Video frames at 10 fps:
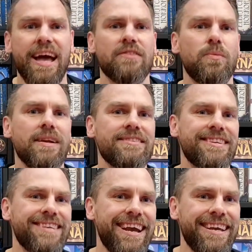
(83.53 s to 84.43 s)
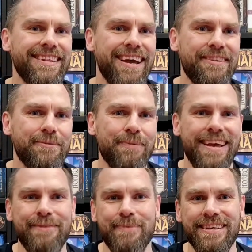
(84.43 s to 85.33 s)
as well as attacking the other
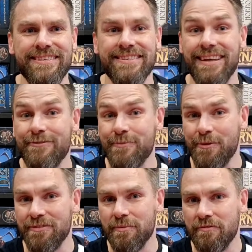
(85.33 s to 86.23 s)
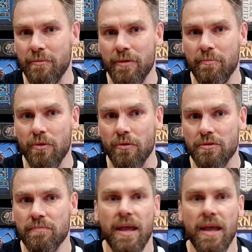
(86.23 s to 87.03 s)
player pieces that remove them from the board.